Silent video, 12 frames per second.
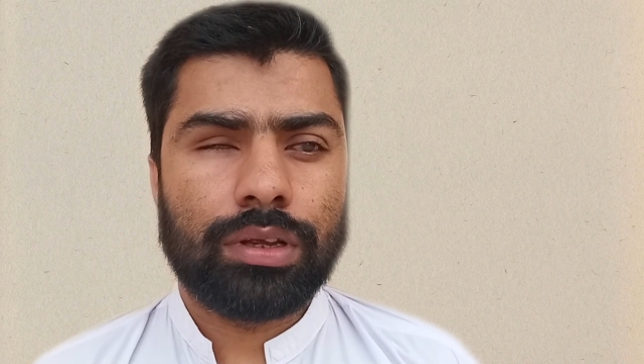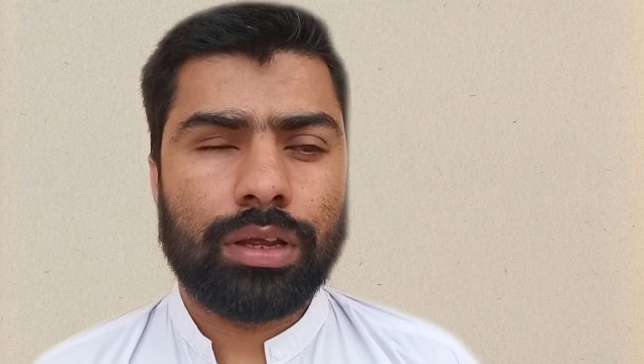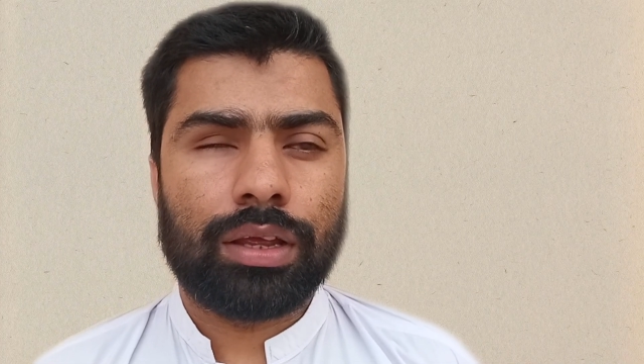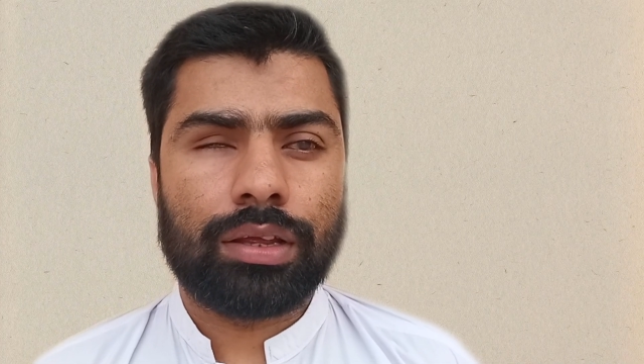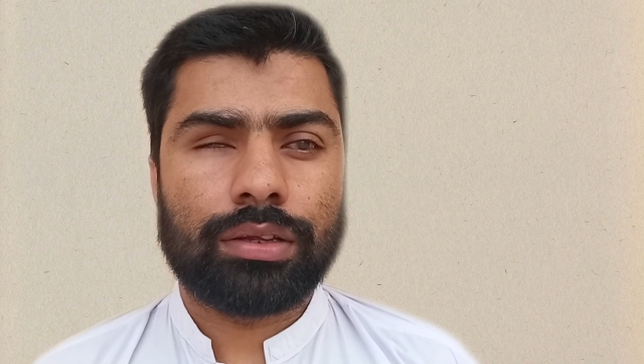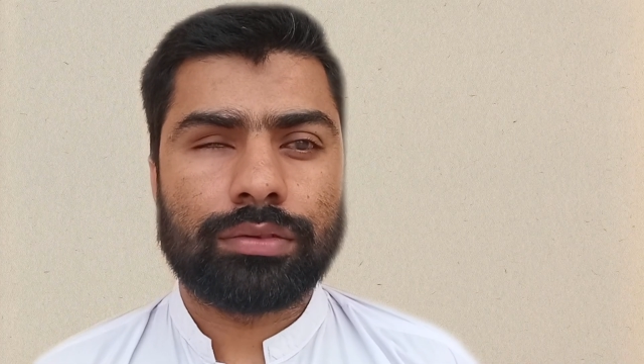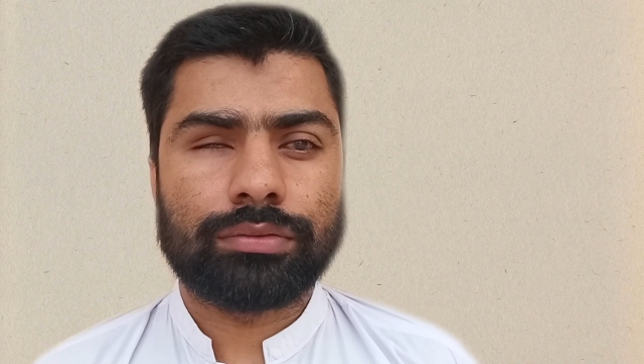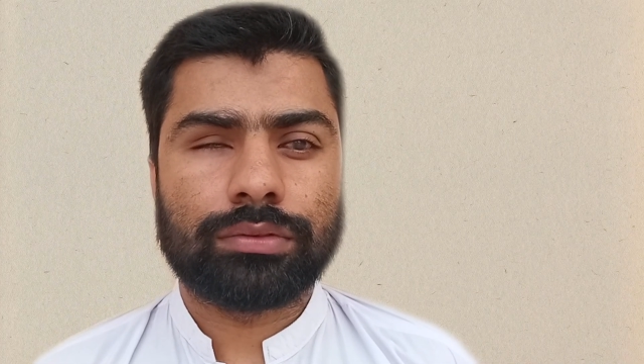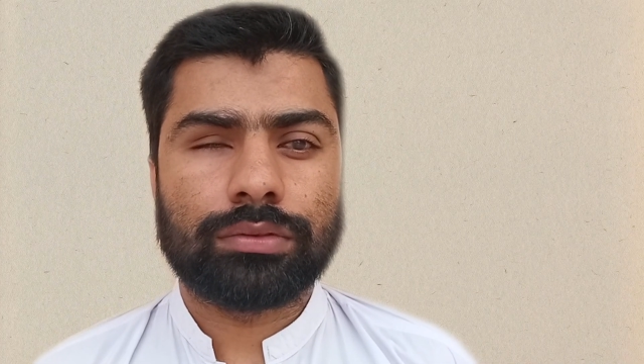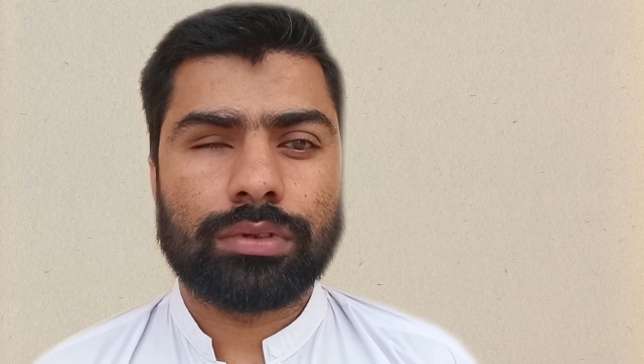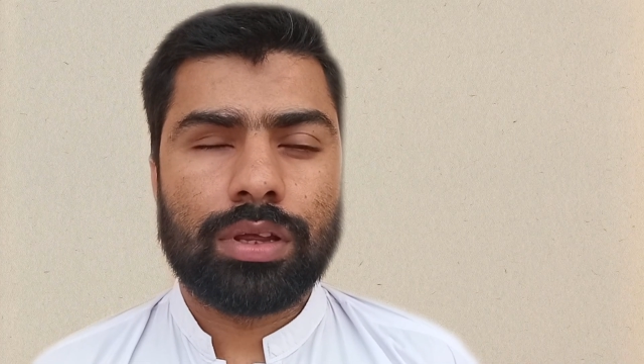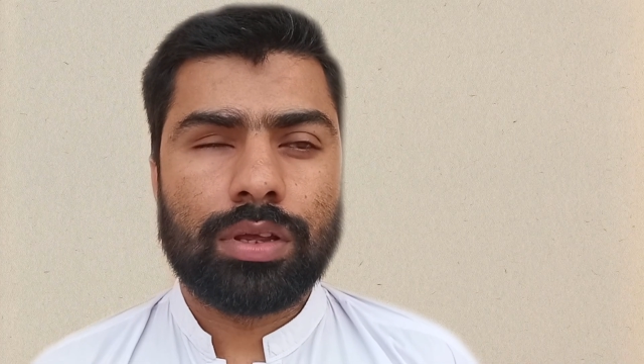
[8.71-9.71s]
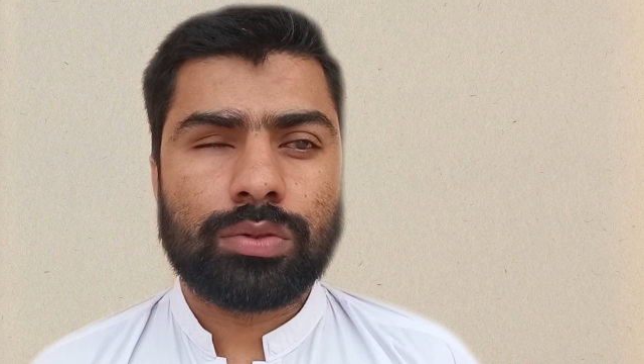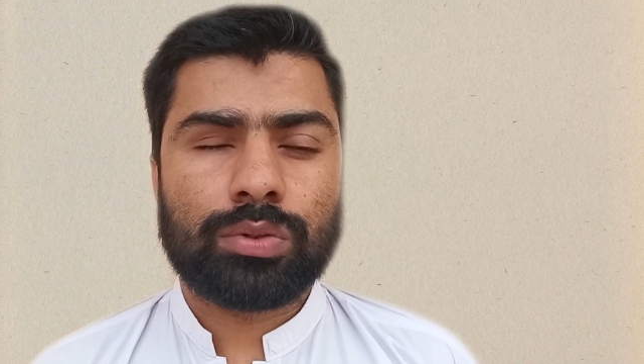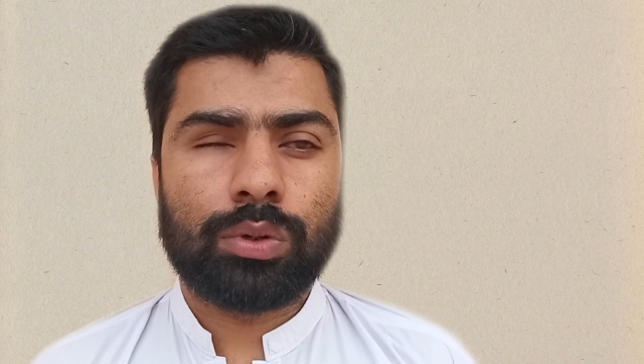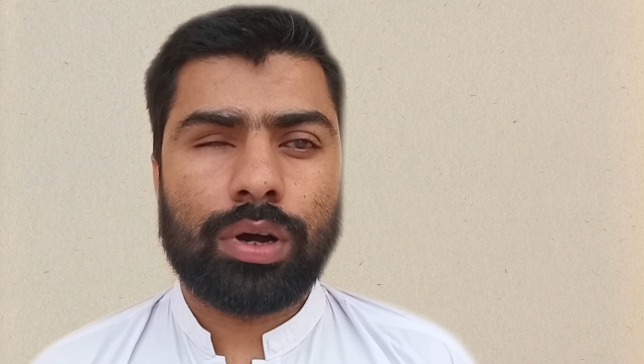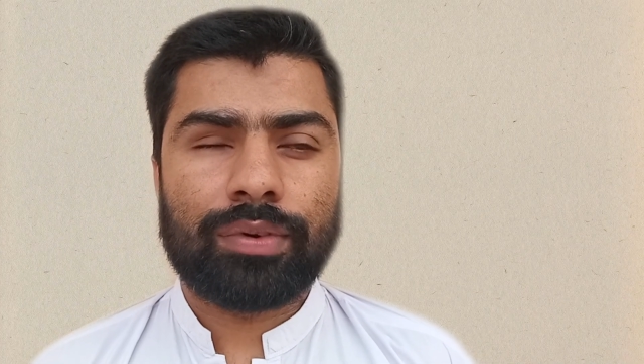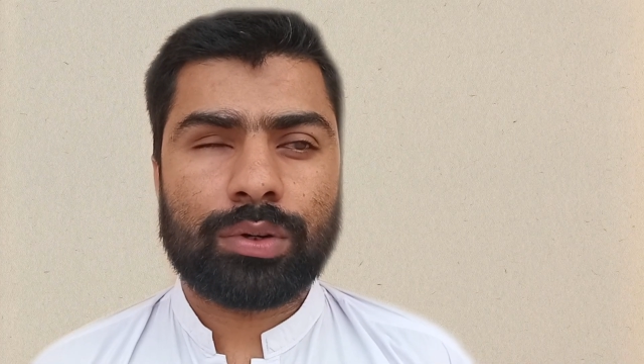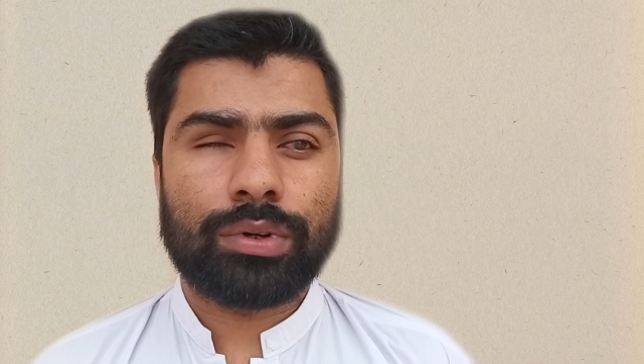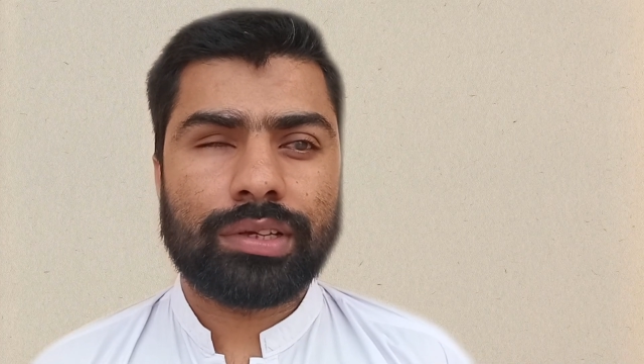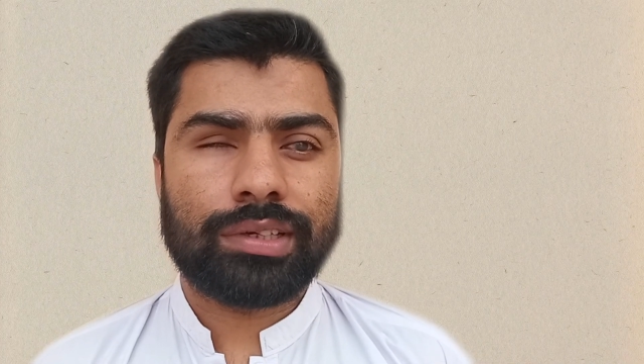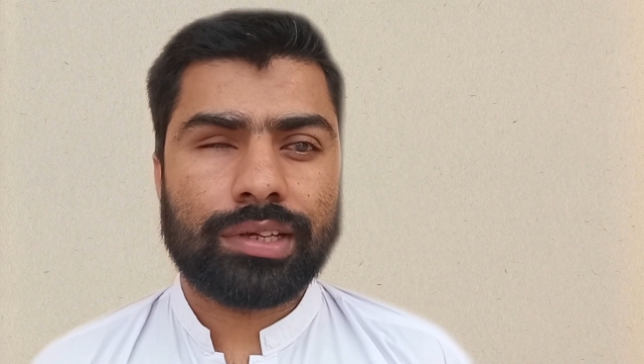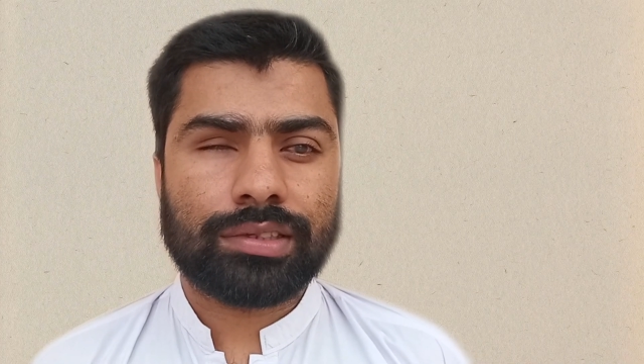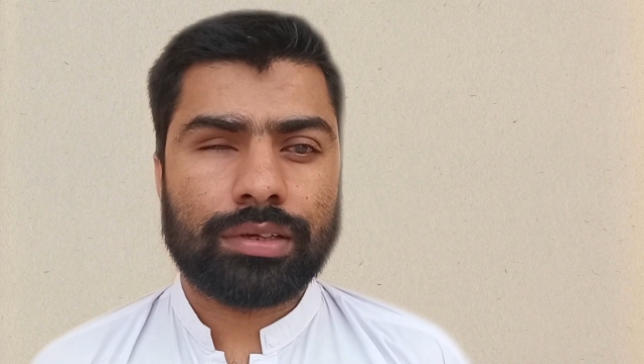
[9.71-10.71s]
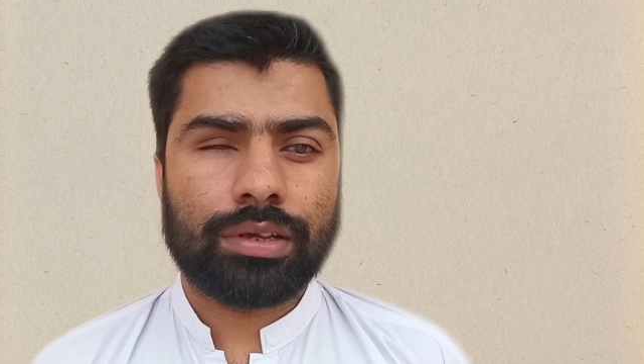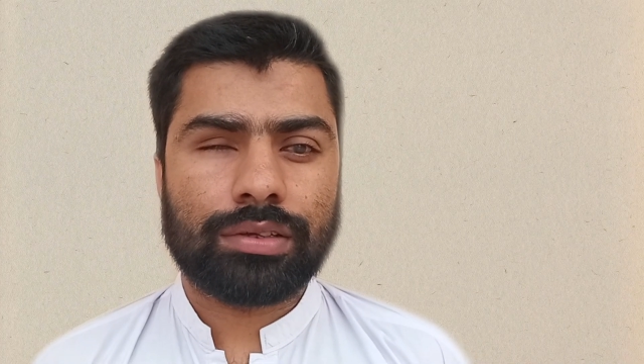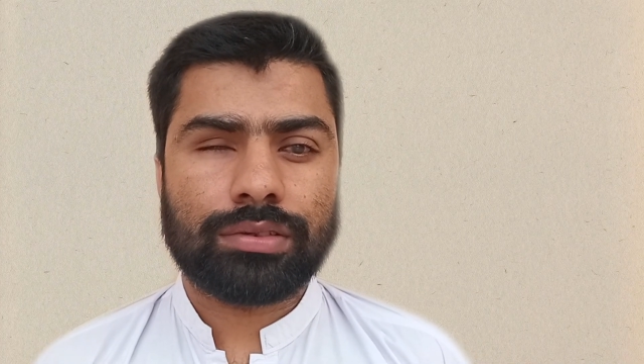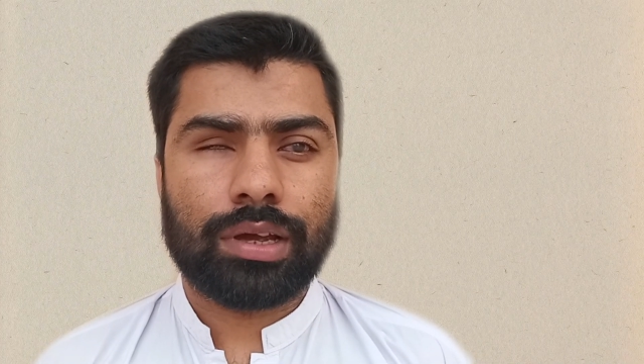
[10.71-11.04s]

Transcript: And so our today's lesson is